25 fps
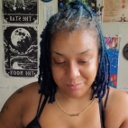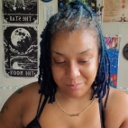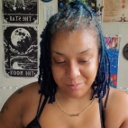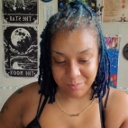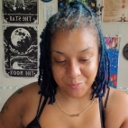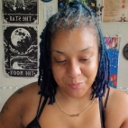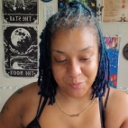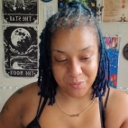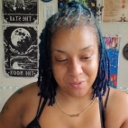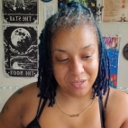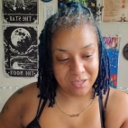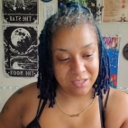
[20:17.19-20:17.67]

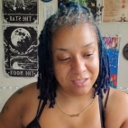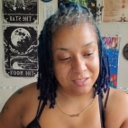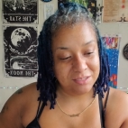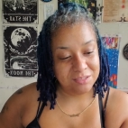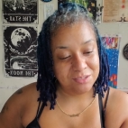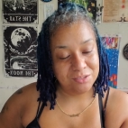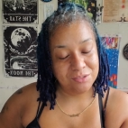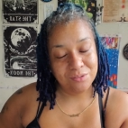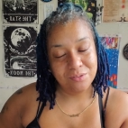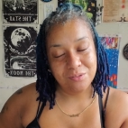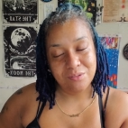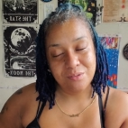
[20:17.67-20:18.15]
people can
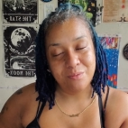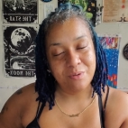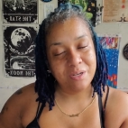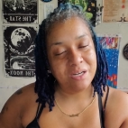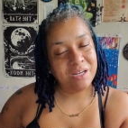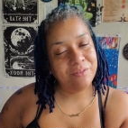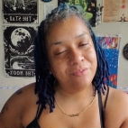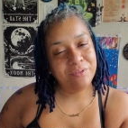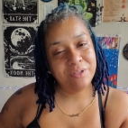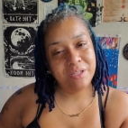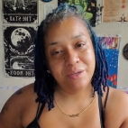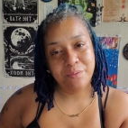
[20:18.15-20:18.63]
do
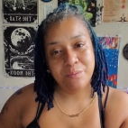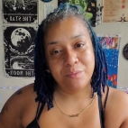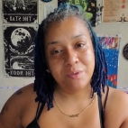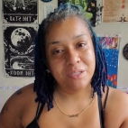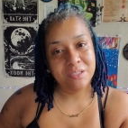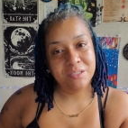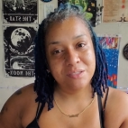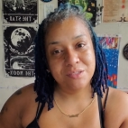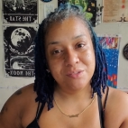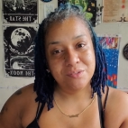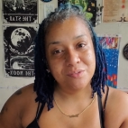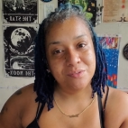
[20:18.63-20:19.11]
whatever they
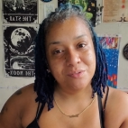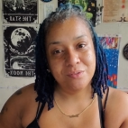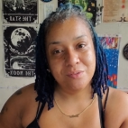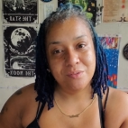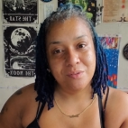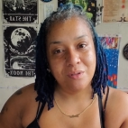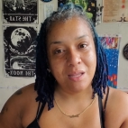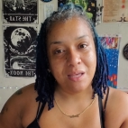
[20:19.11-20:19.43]
want to do.